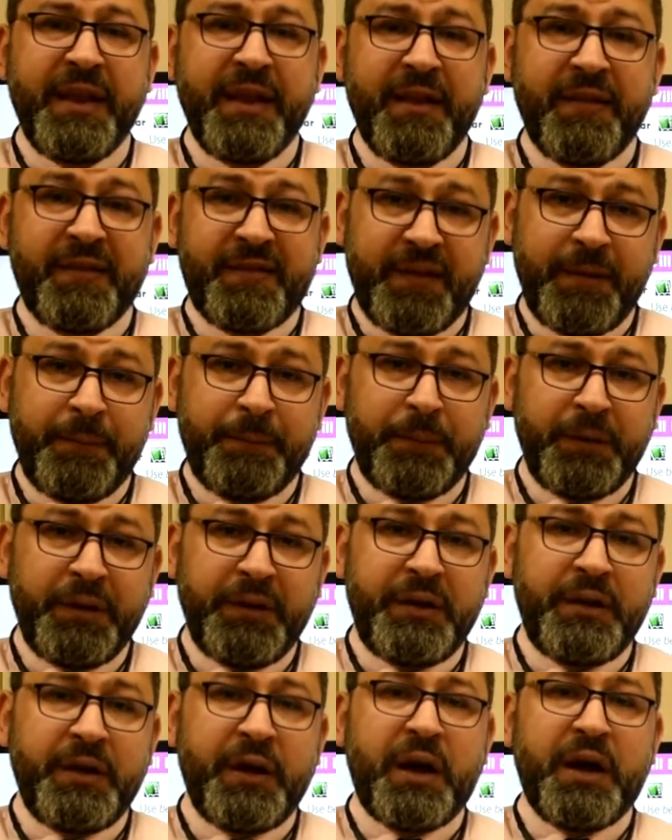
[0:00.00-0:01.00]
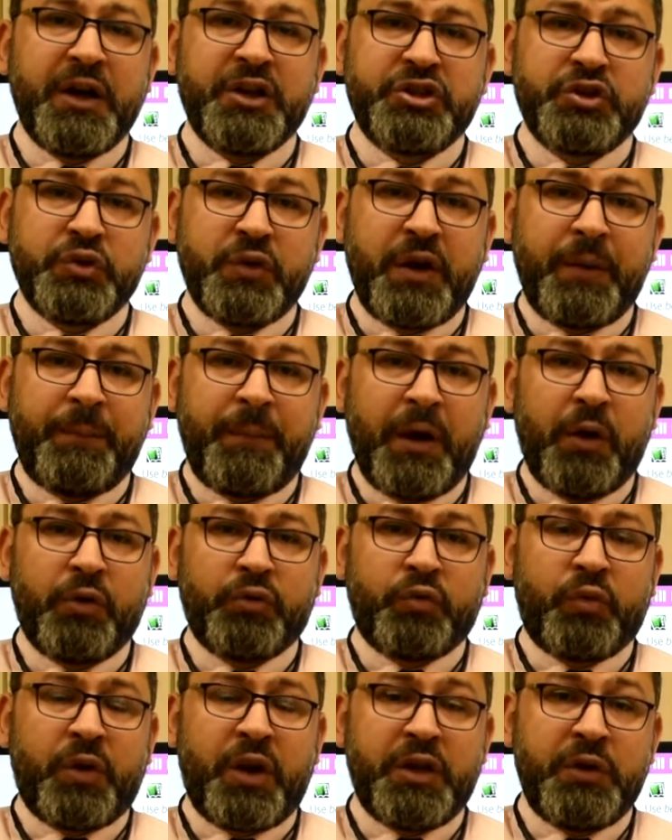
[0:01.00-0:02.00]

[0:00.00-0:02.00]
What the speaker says: Simply, I talk about, or